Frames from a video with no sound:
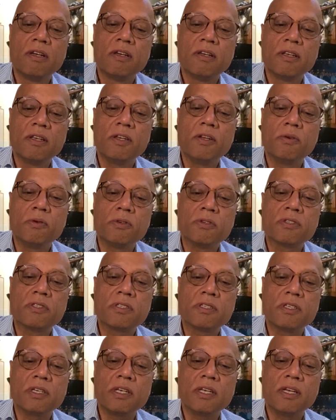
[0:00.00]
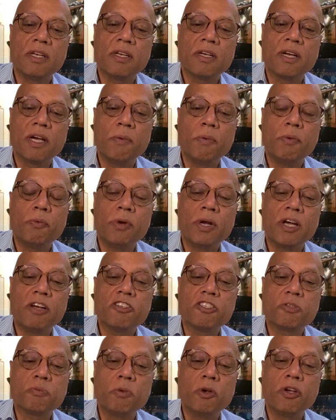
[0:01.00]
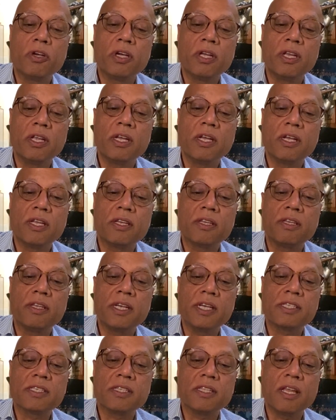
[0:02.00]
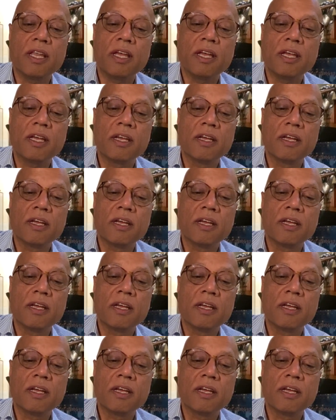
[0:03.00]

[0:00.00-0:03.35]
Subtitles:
you will see. I mean, when I was smoking it yesterday,